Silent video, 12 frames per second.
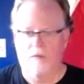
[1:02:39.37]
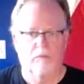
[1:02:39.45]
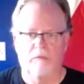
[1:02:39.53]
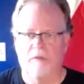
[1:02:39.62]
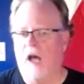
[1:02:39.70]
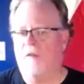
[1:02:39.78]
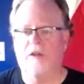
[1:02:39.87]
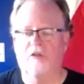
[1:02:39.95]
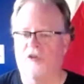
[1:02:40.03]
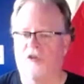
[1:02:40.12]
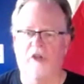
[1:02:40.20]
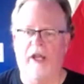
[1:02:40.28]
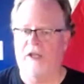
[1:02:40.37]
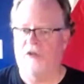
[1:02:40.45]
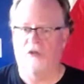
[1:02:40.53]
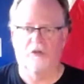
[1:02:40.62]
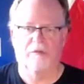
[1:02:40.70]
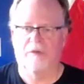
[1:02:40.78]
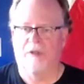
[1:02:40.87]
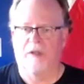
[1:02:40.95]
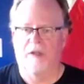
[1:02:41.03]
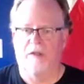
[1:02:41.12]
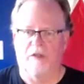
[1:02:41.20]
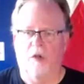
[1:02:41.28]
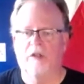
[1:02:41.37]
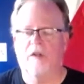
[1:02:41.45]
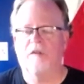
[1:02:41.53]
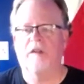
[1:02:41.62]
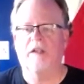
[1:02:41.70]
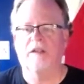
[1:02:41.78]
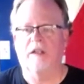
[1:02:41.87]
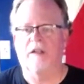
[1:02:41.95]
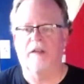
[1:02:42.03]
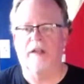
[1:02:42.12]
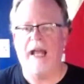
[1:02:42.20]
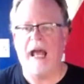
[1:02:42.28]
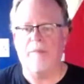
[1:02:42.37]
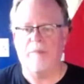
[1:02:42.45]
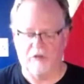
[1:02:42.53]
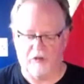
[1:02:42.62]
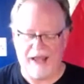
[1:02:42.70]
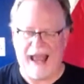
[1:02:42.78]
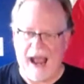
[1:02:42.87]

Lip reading: Nothing should change. The only thing that happens is